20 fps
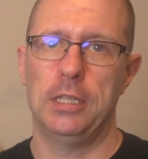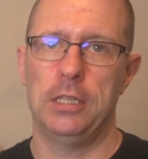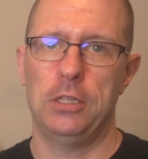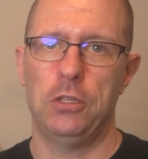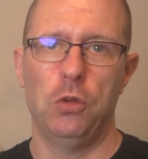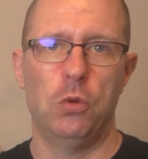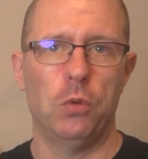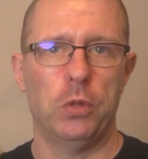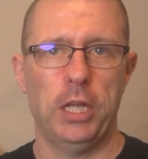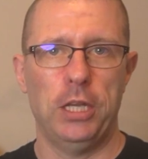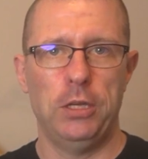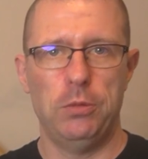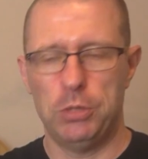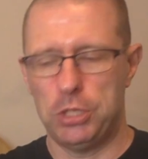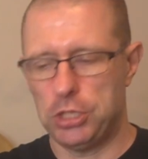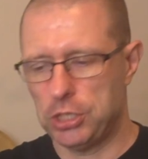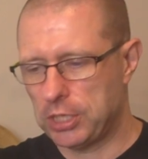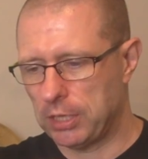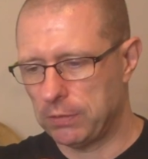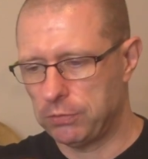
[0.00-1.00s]
you know, then you
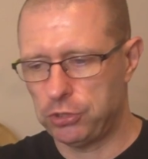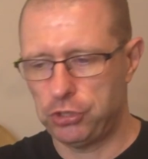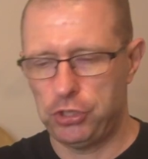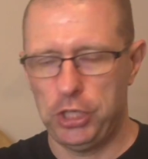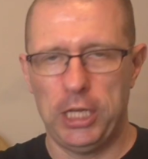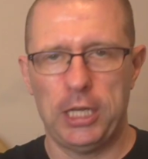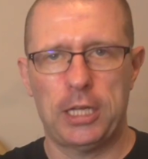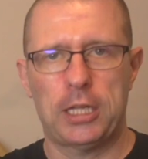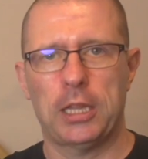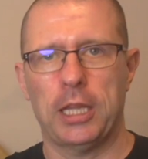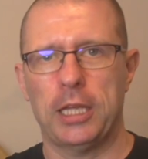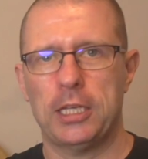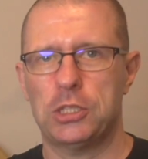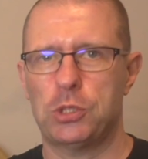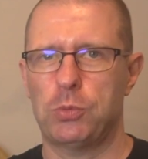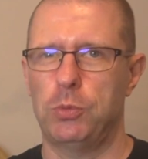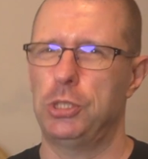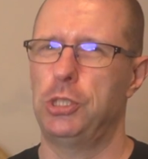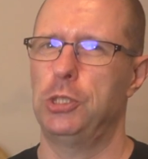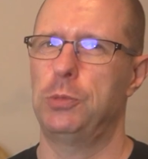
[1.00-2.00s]
would just have straight
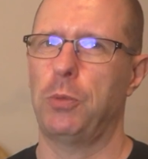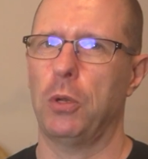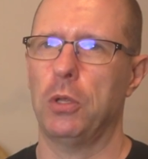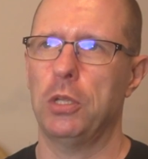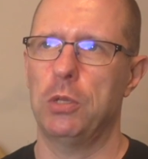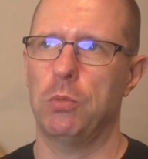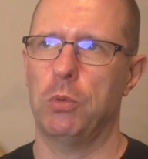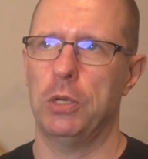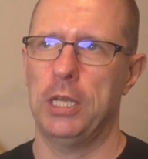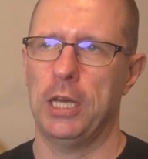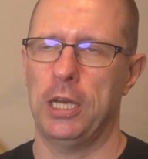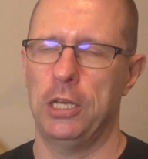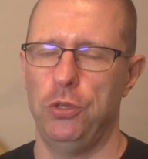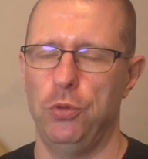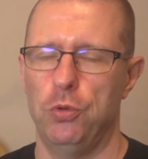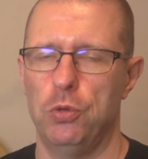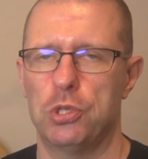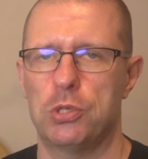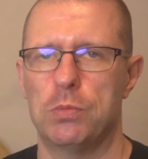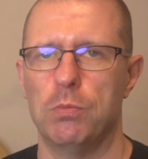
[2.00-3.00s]
clicks, which is probably the one that I
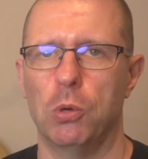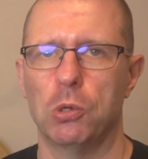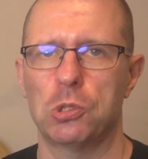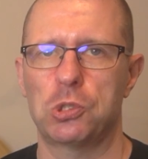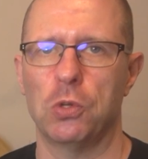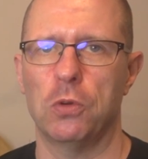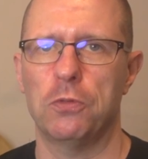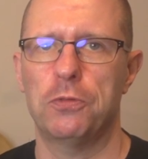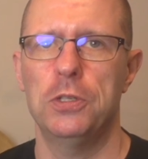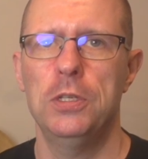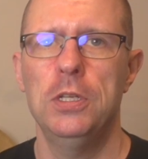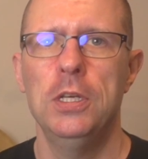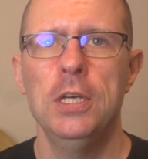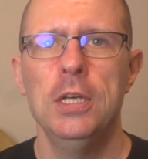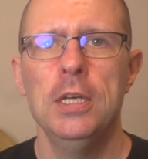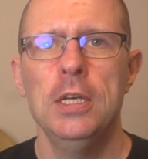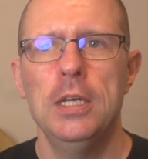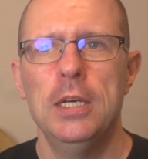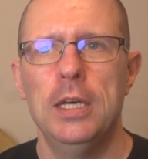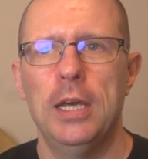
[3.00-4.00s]
use most often.
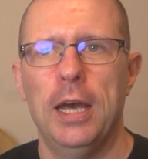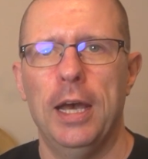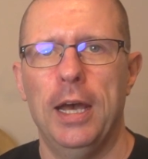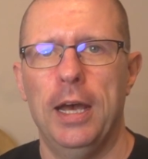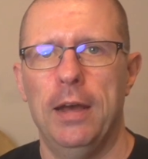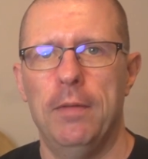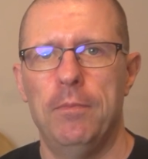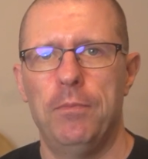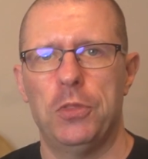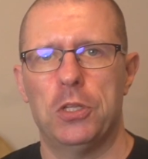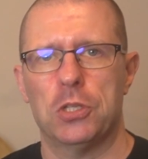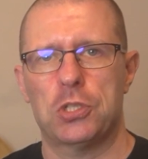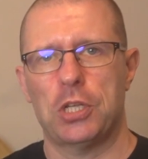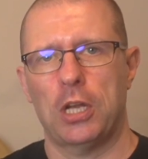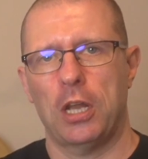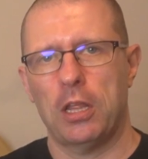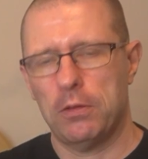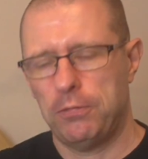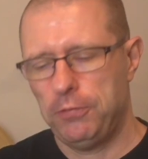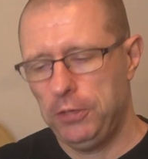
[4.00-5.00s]
There's
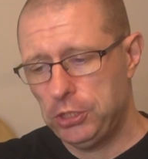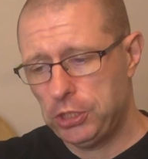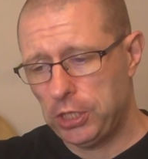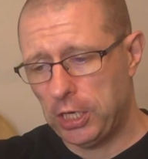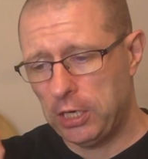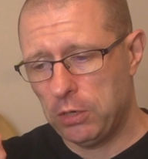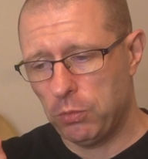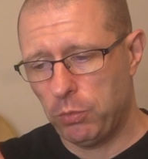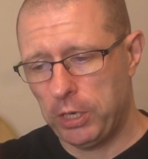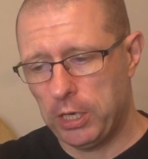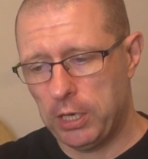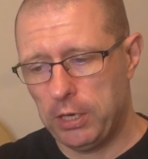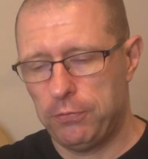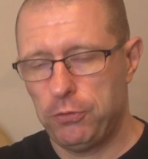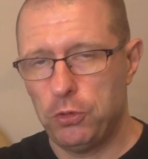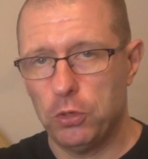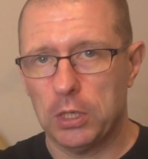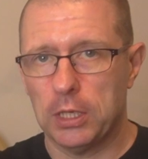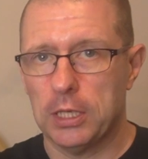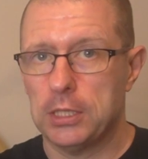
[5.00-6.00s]
another feature in it where
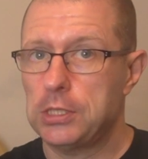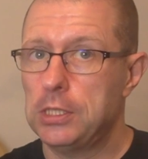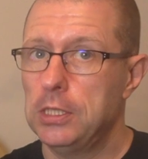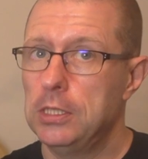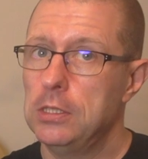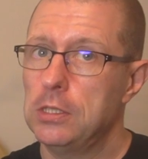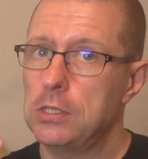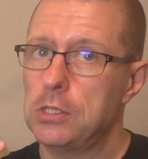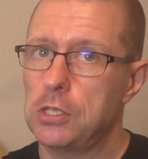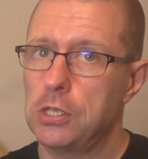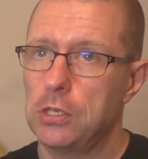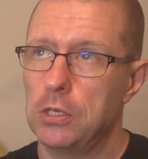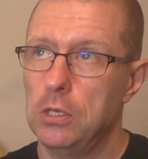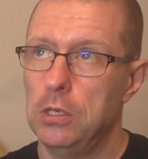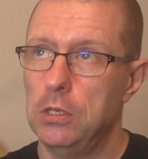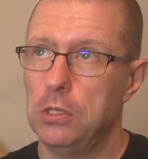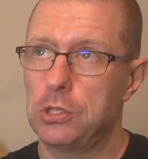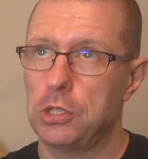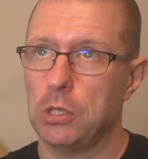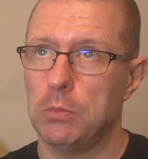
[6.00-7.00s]
if you're listening
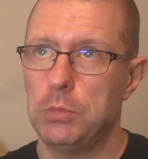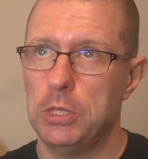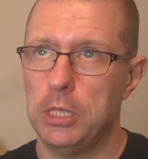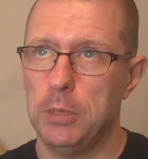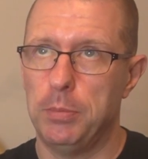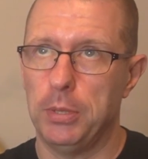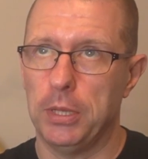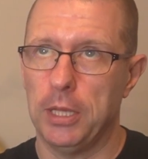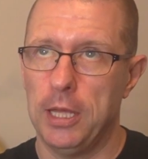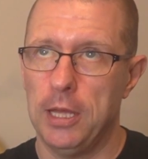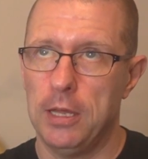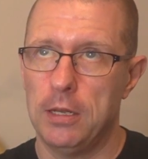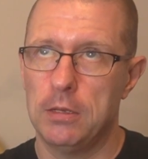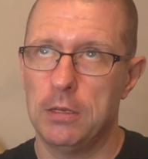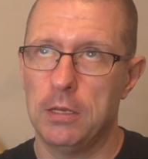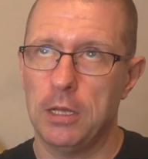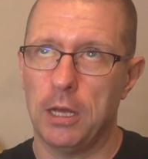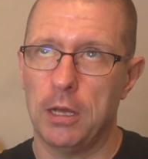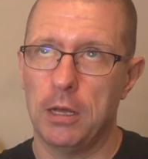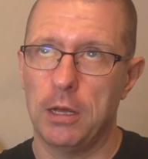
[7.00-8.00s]
to somebody
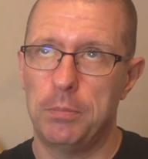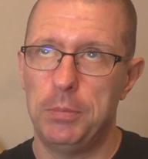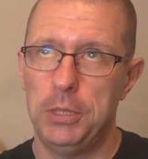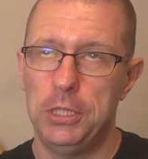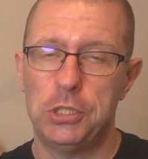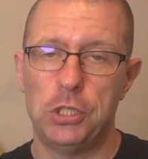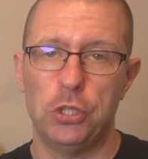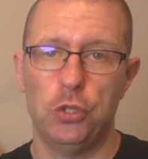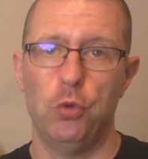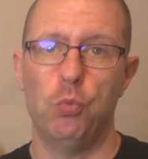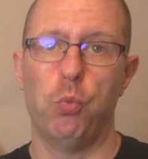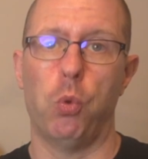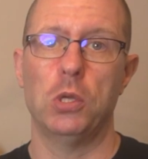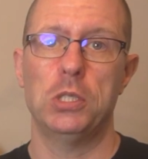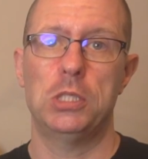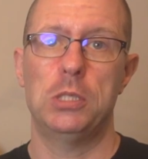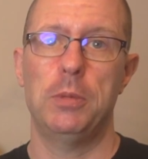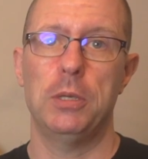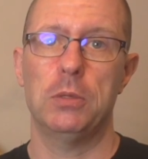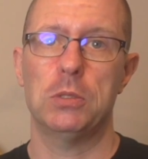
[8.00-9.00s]
playing a piece that you
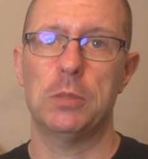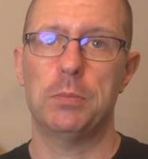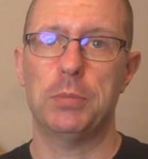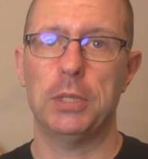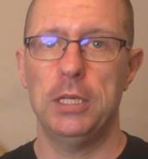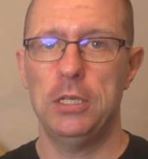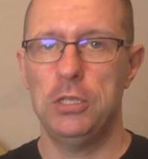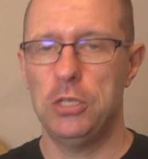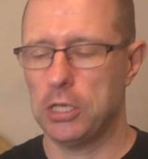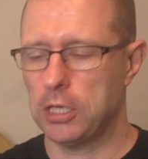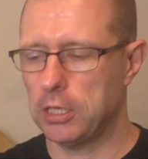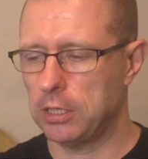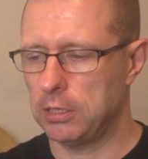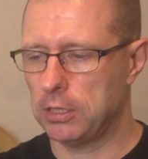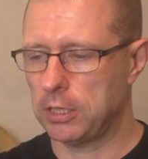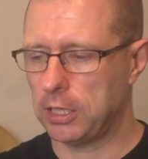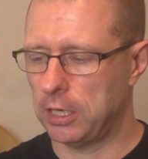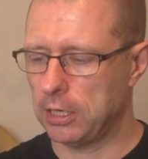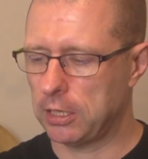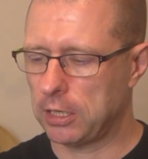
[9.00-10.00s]
want to be able to play, you can
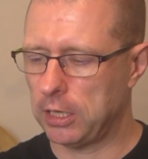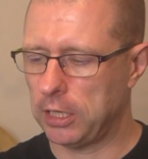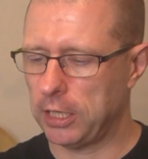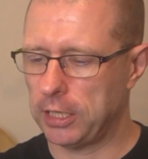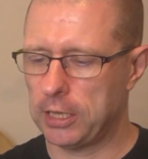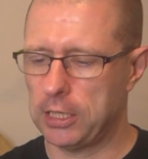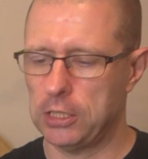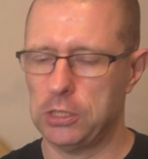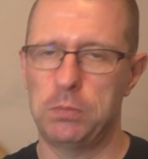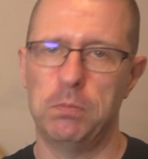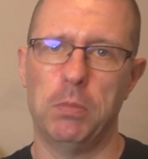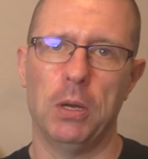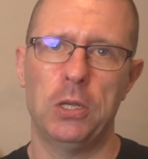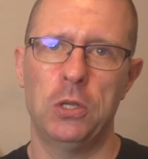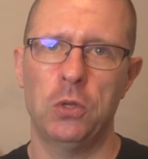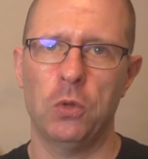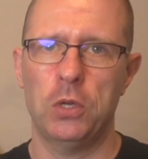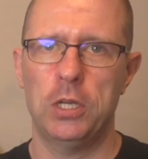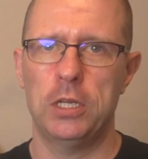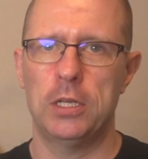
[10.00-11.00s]
kind of click this
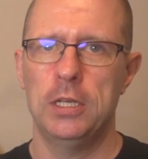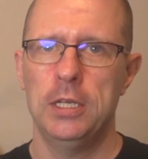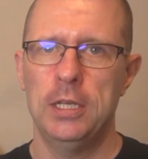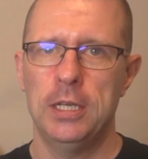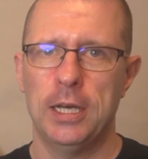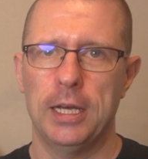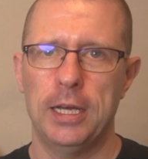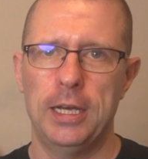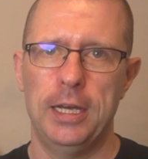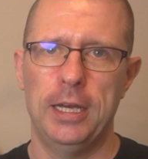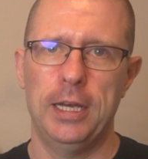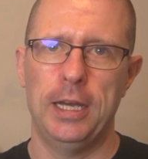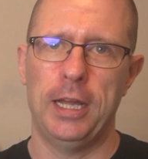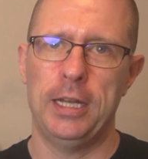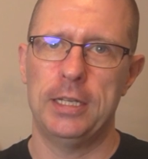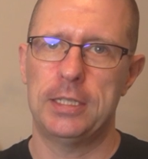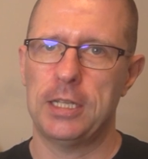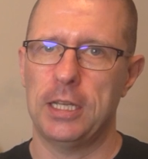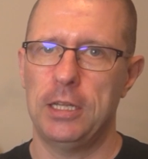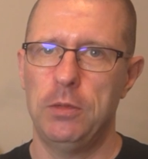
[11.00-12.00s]
button on it
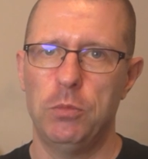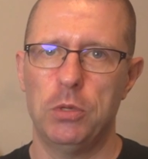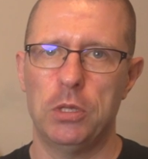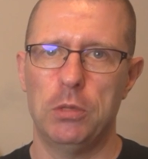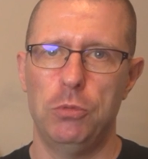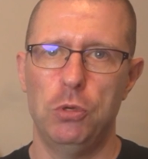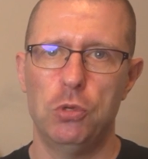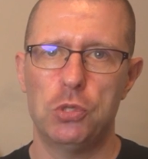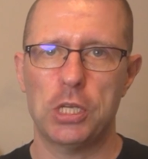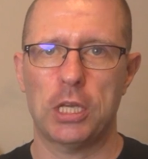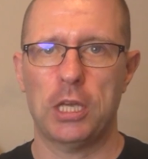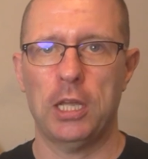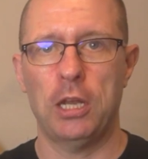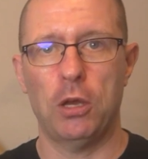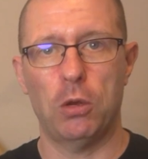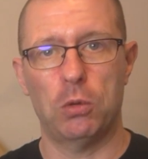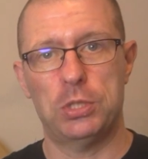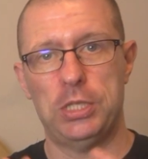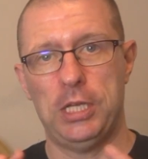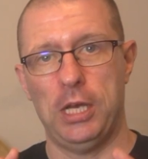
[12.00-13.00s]
and time with the music, and
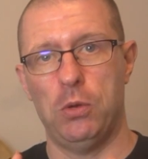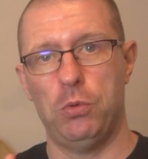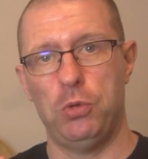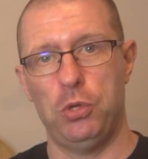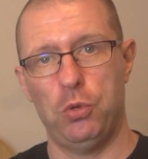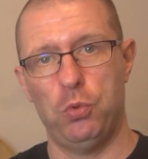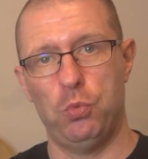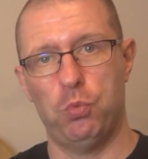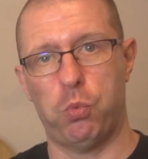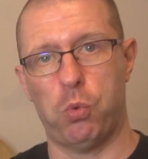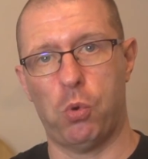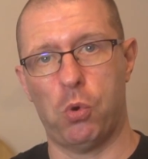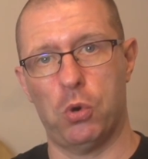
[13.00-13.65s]
it'll tell you